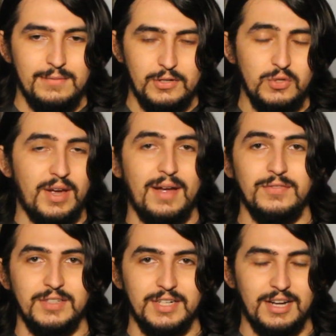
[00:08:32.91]
for those who have
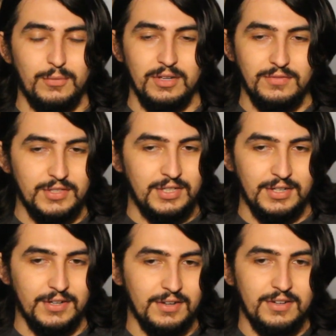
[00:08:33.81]
seen it, I would love to
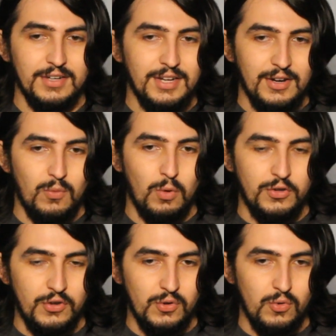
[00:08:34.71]
hear
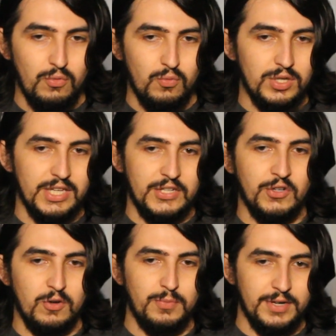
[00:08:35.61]
what you really
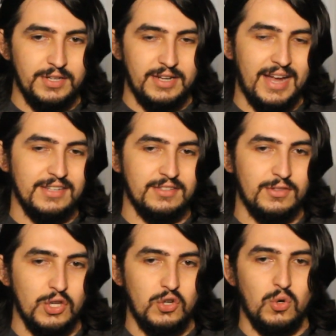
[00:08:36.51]
interpreted
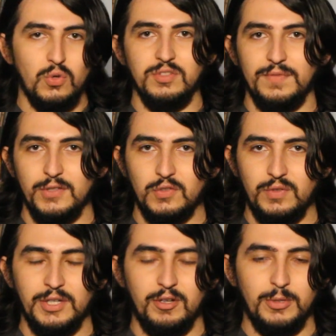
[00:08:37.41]
as the goals of this
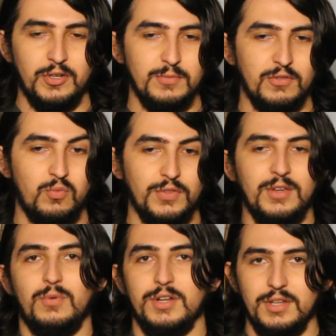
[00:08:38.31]
film in terms of what
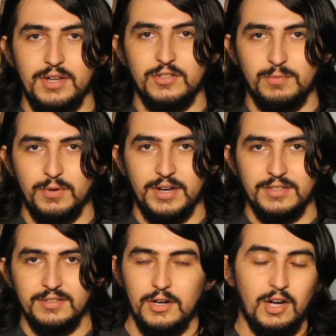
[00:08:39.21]
they wanted to
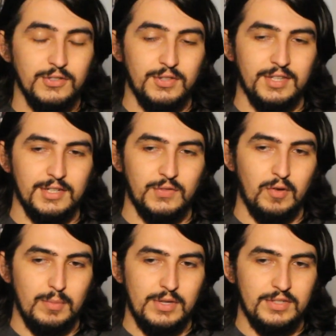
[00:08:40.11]
express. And I also think this
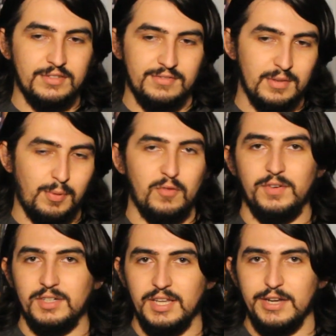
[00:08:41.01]
film is the
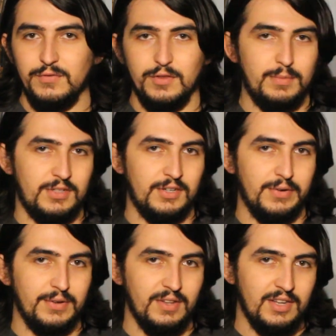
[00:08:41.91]
perfect length for the
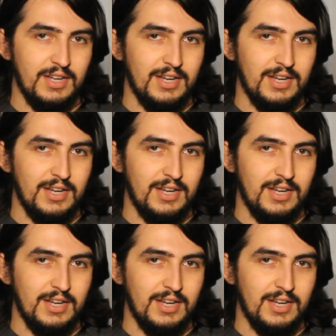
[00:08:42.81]
material.